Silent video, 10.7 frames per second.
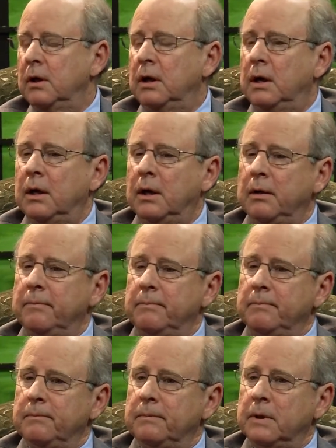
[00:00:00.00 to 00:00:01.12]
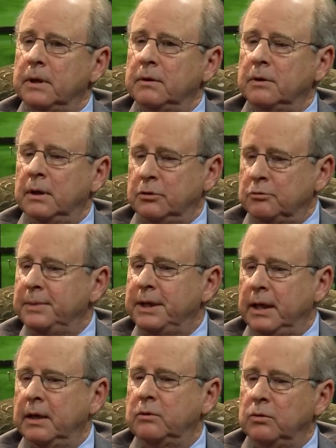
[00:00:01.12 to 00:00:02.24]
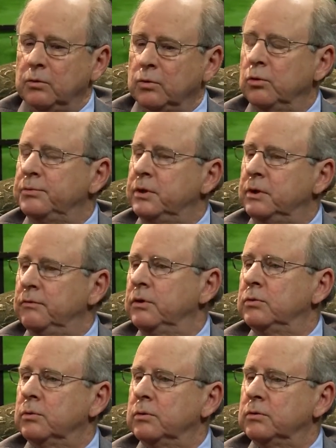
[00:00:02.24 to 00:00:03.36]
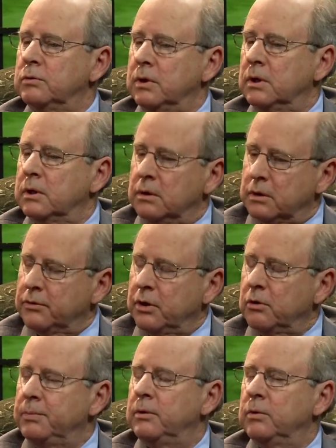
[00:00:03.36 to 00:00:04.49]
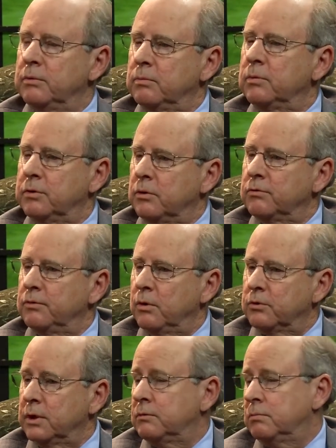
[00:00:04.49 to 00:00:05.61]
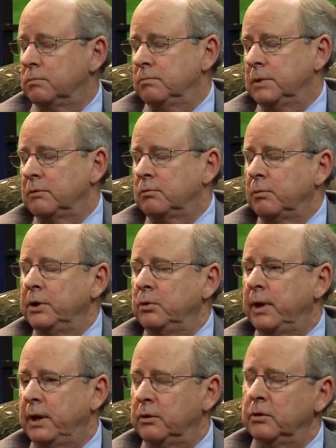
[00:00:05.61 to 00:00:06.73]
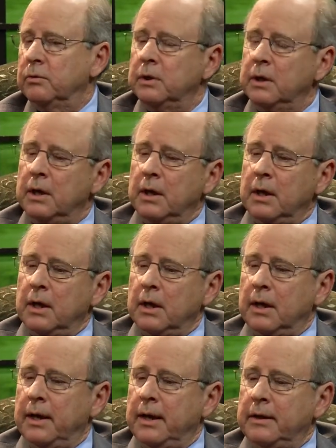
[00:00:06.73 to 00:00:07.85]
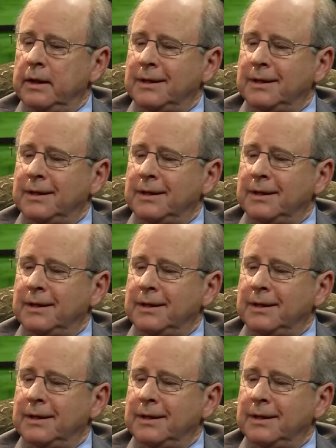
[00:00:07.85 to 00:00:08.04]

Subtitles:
and just began to do groups and individuals therapy with those folks. That's what we knew how to do. And